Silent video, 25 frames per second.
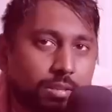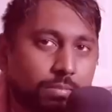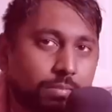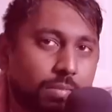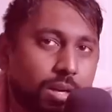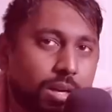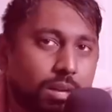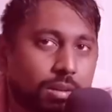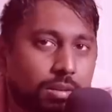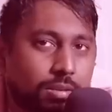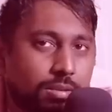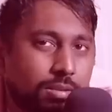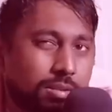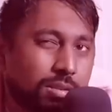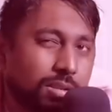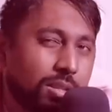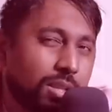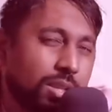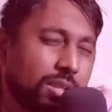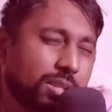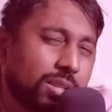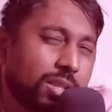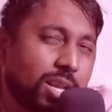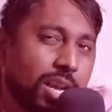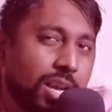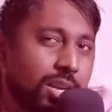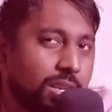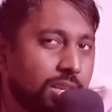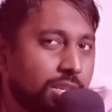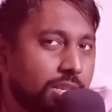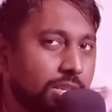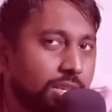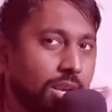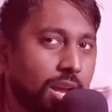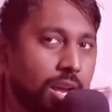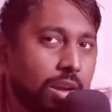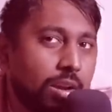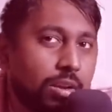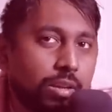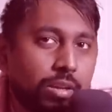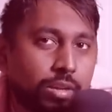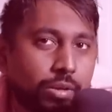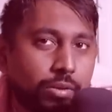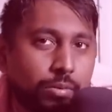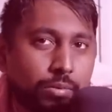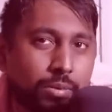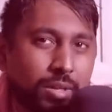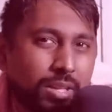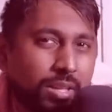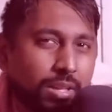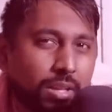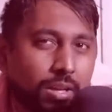Come on, let daddy shower you with